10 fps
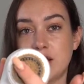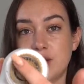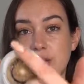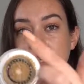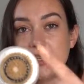
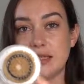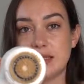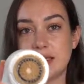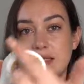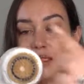So it
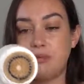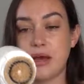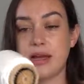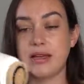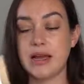doesn't
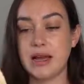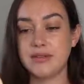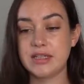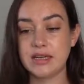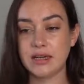spin, and
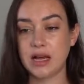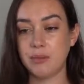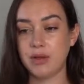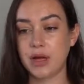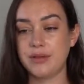I've seen a
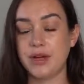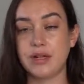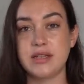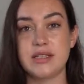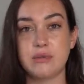couple
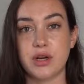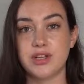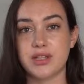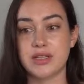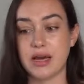other cleansing
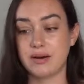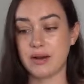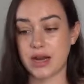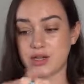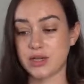brushes
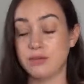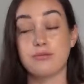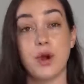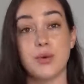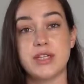that actually
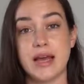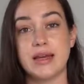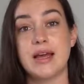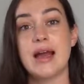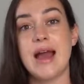
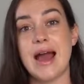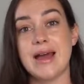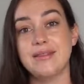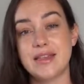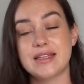rotate,
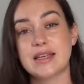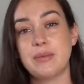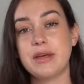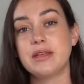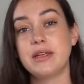and this
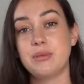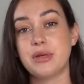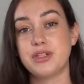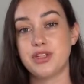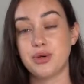can be a little
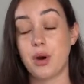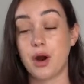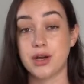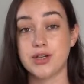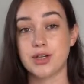bit too
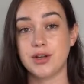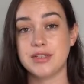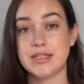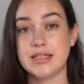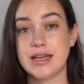harsh
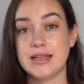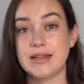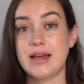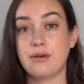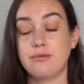on the
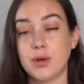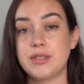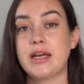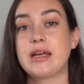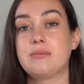skin. That
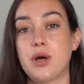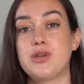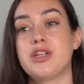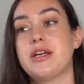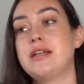rotating
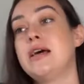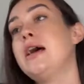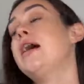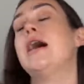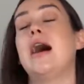motion,
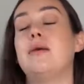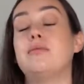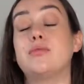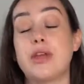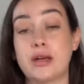
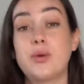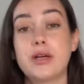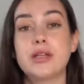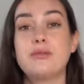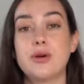um, that
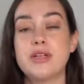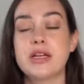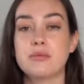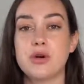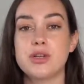quickly
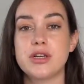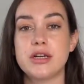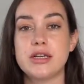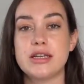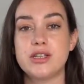rotating
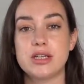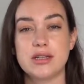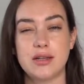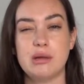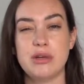motion is
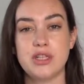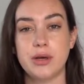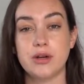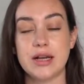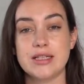just a little bit
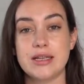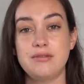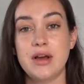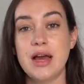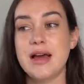too
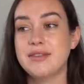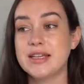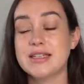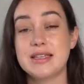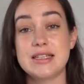aggressive.
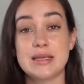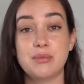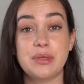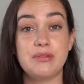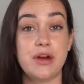This
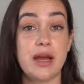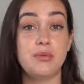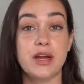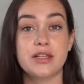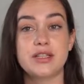simply
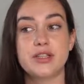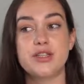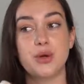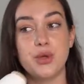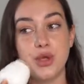vibrates,
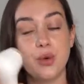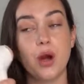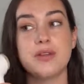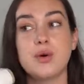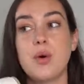so you
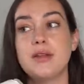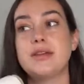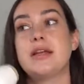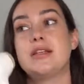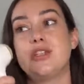are the
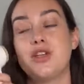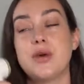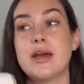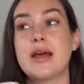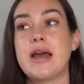one that is
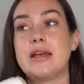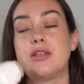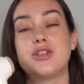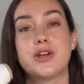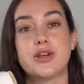doing
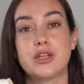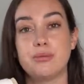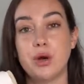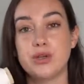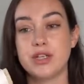any
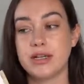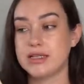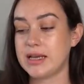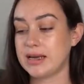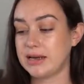circular
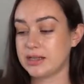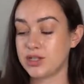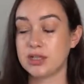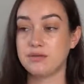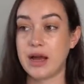motions, and it
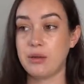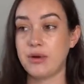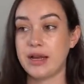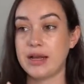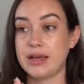is just
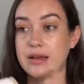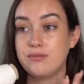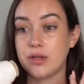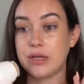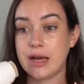vibrating
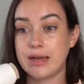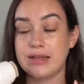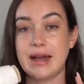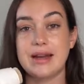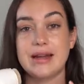and really kind
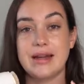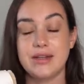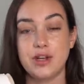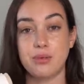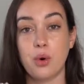of getting
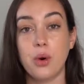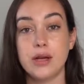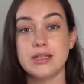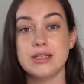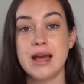in your
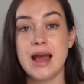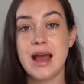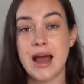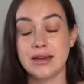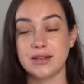pores
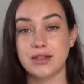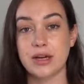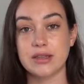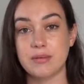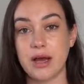and
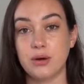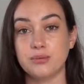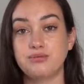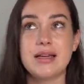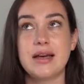clearing them
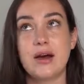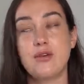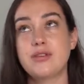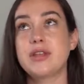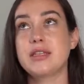out.
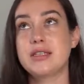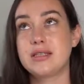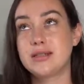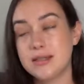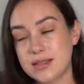Over the
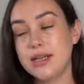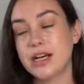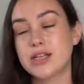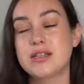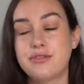
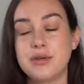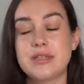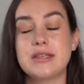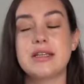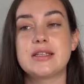years of
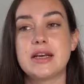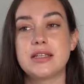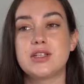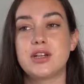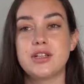using this,
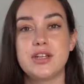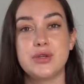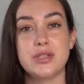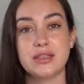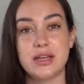I started to
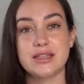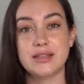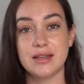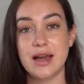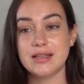use it
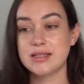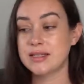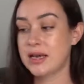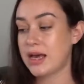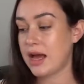less and
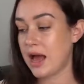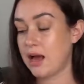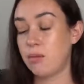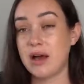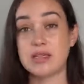less
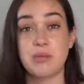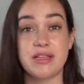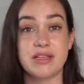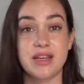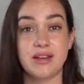um, as
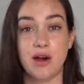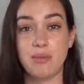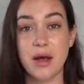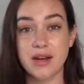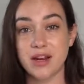my skin
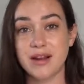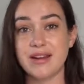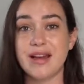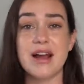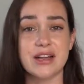got better,
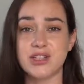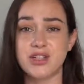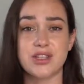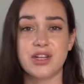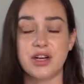and I actually
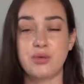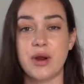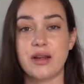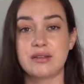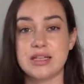just started
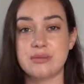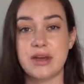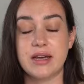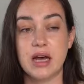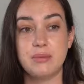wearing less
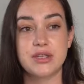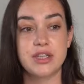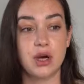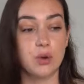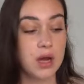makeup.
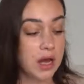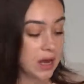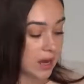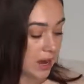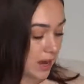So
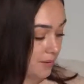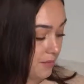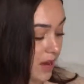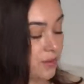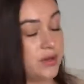
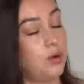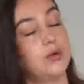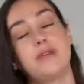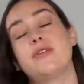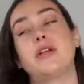um, I would
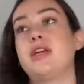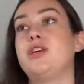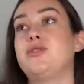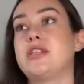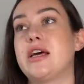only really
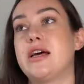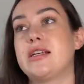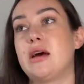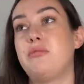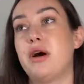use
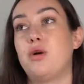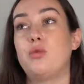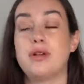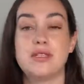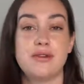it
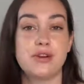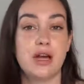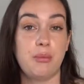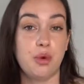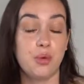about once every
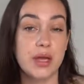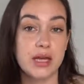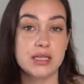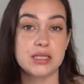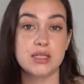couple
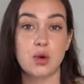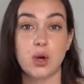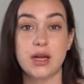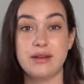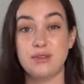weeks
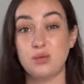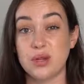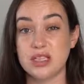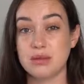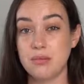or even
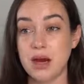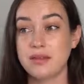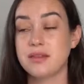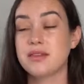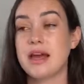once a
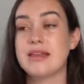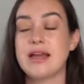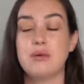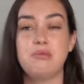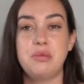month,
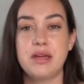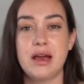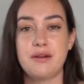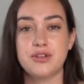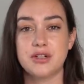and that would
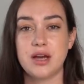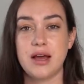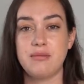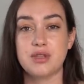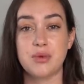be after
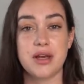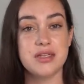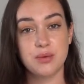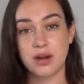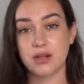times where
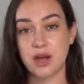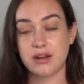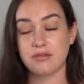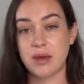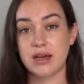I did wear a
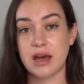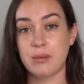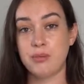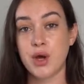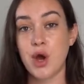lot of
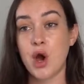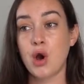makeup,